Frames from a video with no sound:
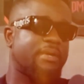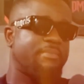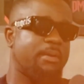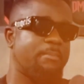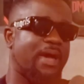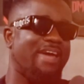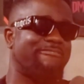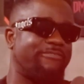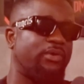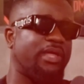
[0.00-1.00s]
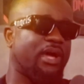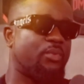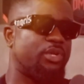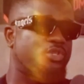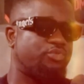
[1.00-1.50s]
time that I felt like I
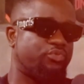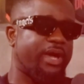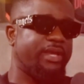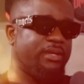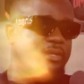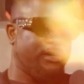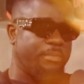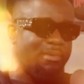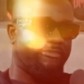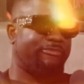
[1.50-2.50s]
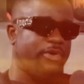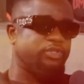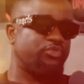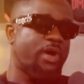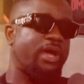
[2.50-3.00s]
wanted to write my
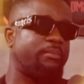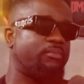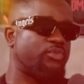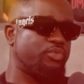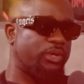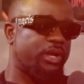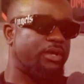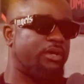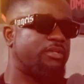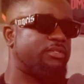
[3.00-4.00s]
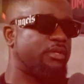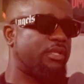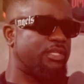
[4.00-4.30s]
first rhyme was when I heard a